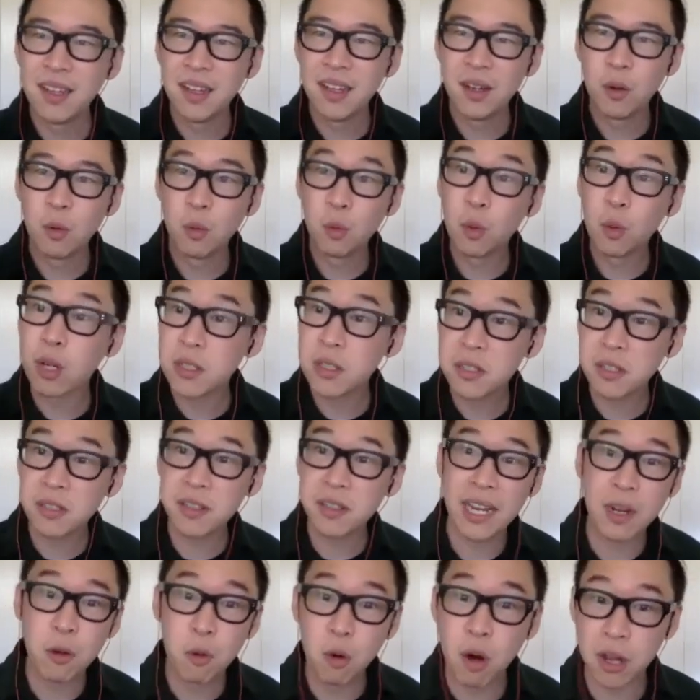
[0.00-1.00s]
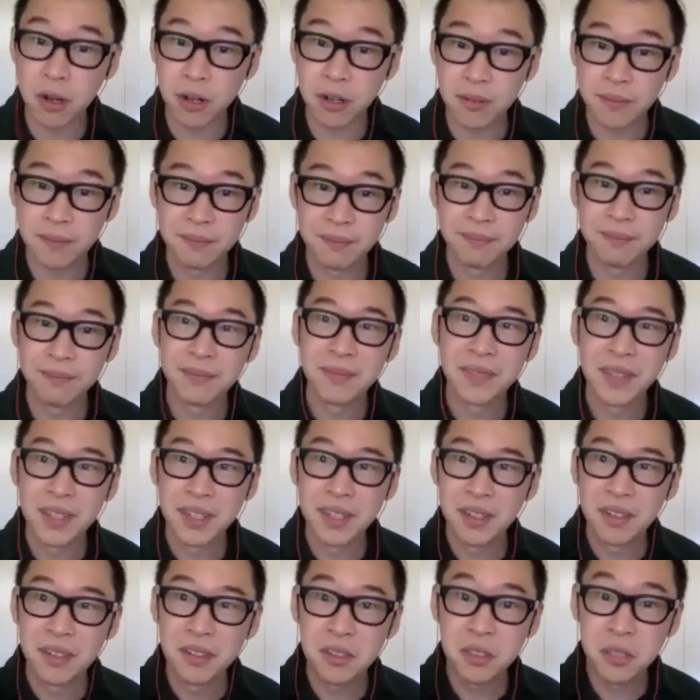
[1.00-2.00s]
Words are like water.
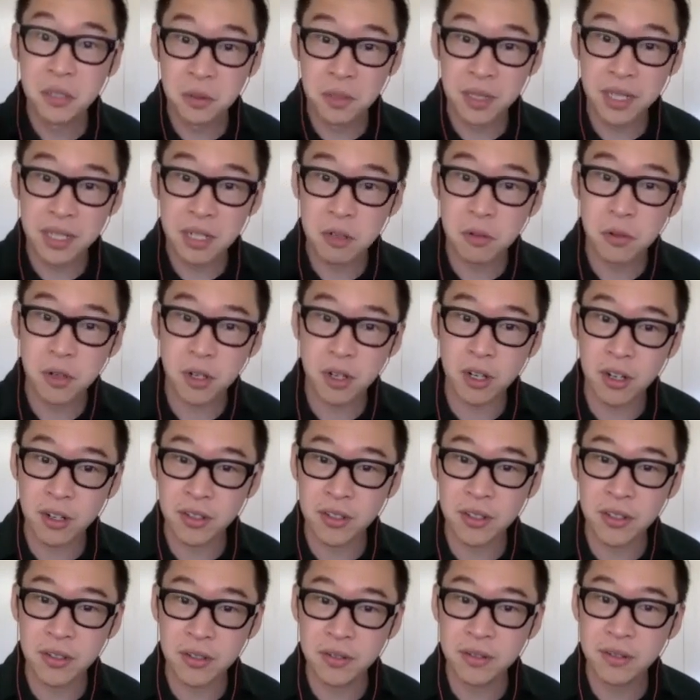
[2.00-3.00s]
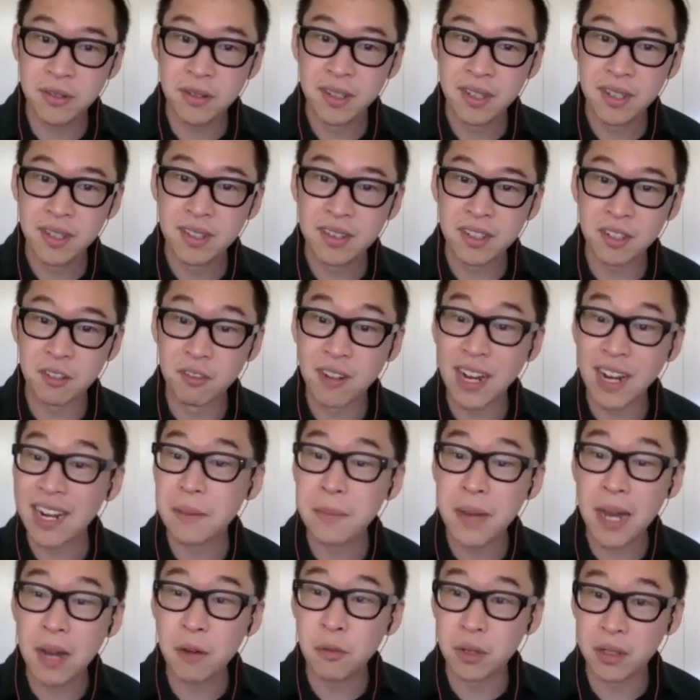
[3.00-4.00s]
Too little will hurt you. The right
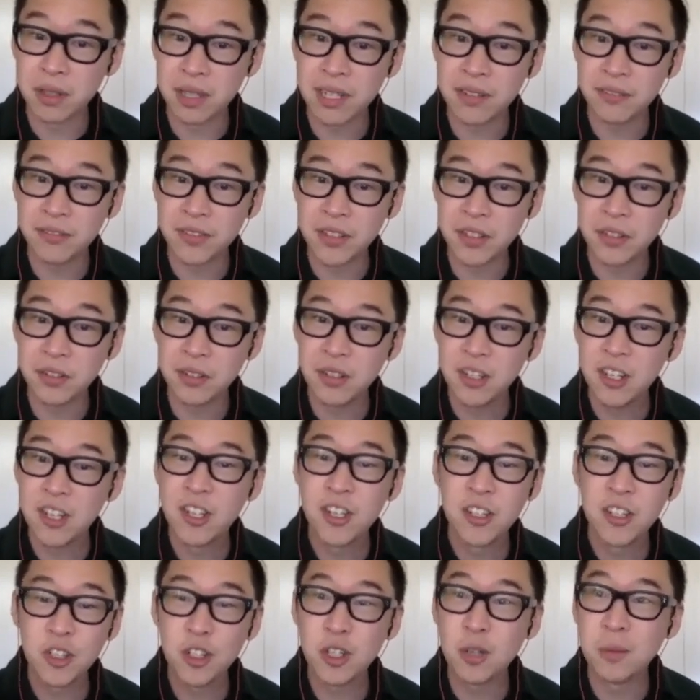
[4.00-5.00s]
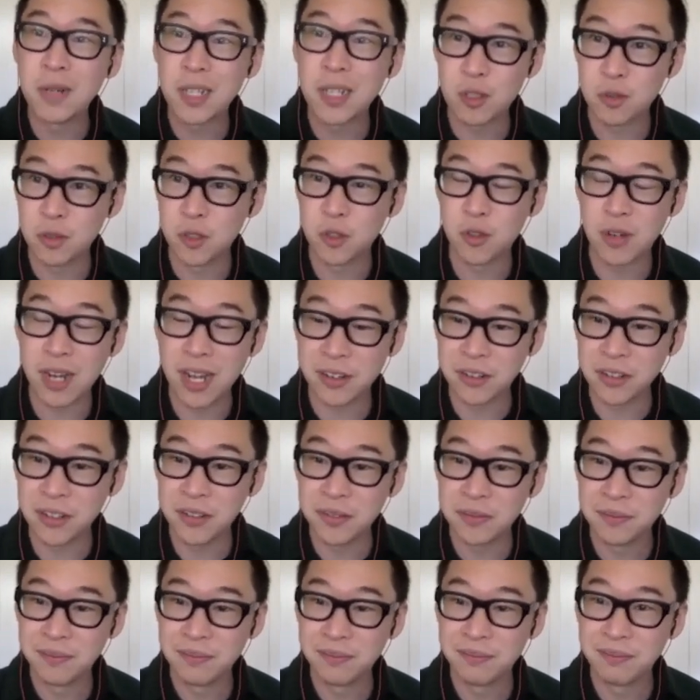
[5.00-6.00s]
amount will lift you. Too much will drown you.
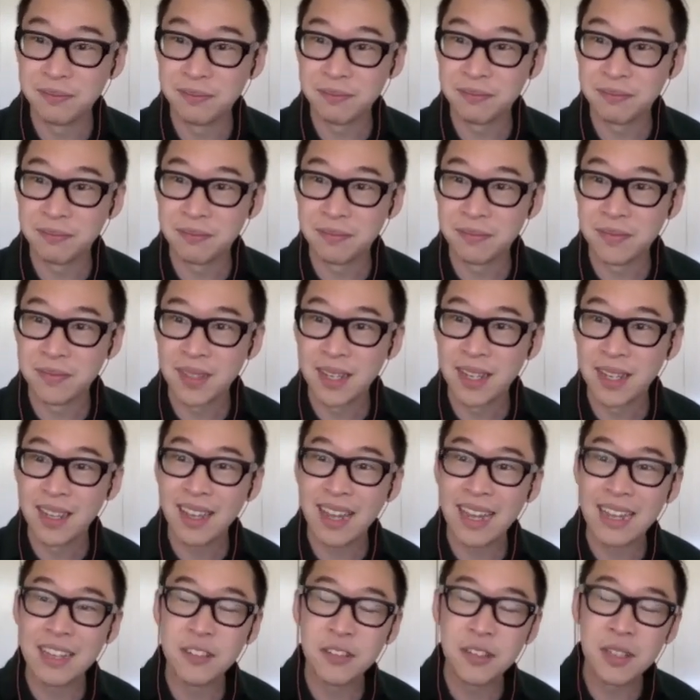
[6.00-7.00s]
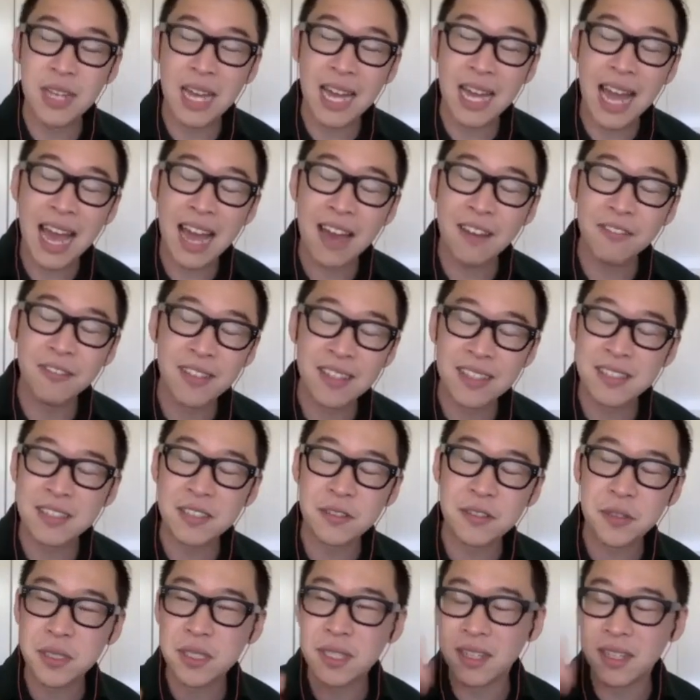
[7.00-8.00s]
I used to have this.
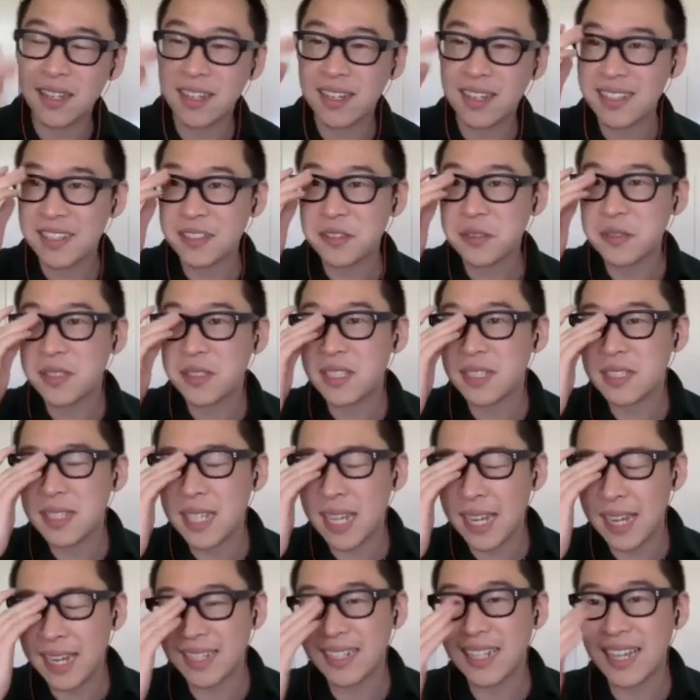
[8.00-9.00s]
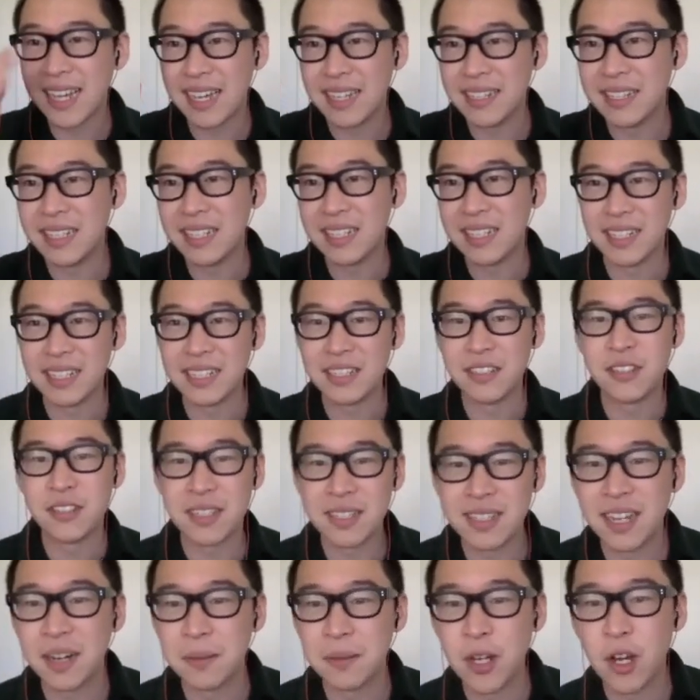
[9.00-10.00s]
This was a saying that Anita Lee used to
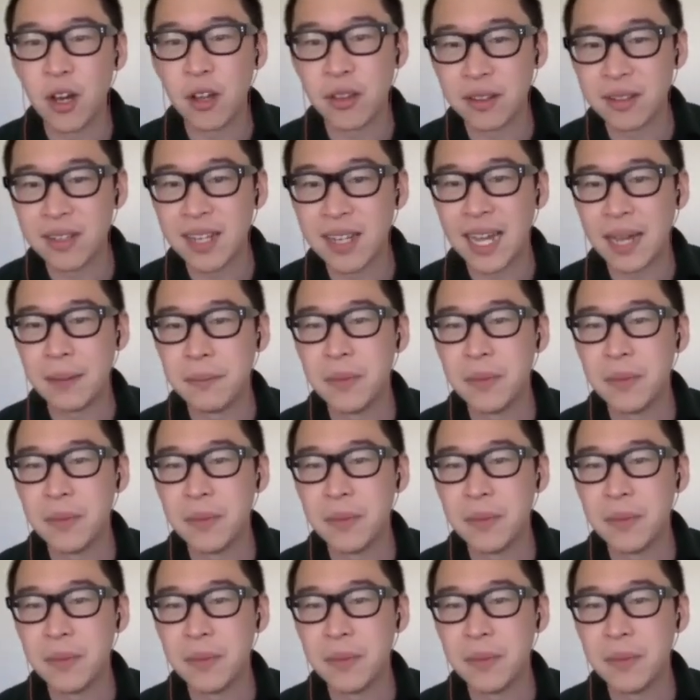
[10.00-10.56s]
tell me all the time.